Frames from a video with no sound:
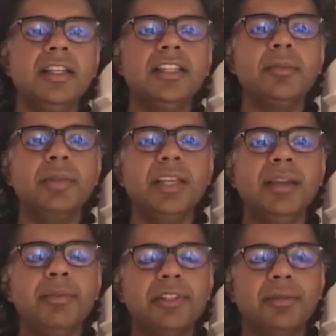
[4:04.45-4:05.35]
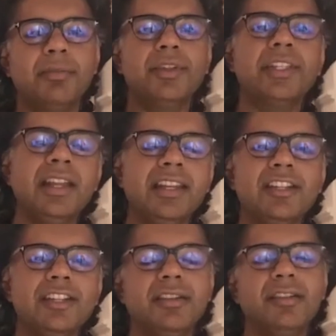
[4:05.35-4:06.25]
to be able to present
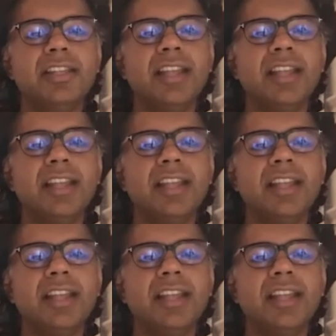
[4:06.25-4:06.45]
engineers,